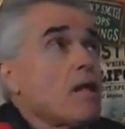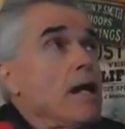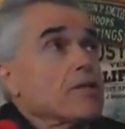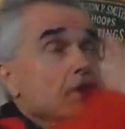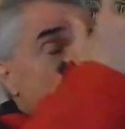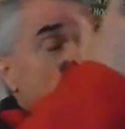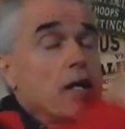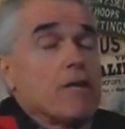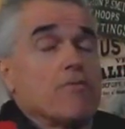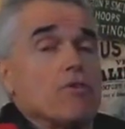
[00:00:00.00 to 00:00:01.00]
I since
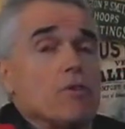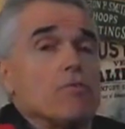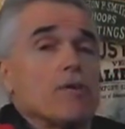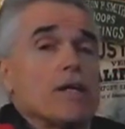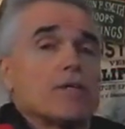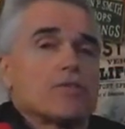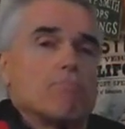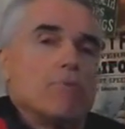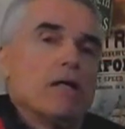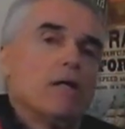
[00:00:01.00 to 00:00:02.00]
got a full face
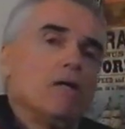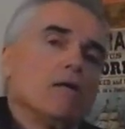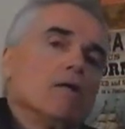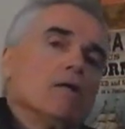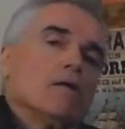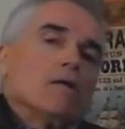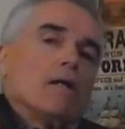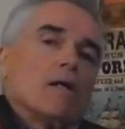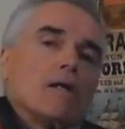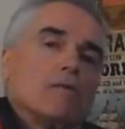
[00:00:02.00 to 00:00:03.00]
Bell uh,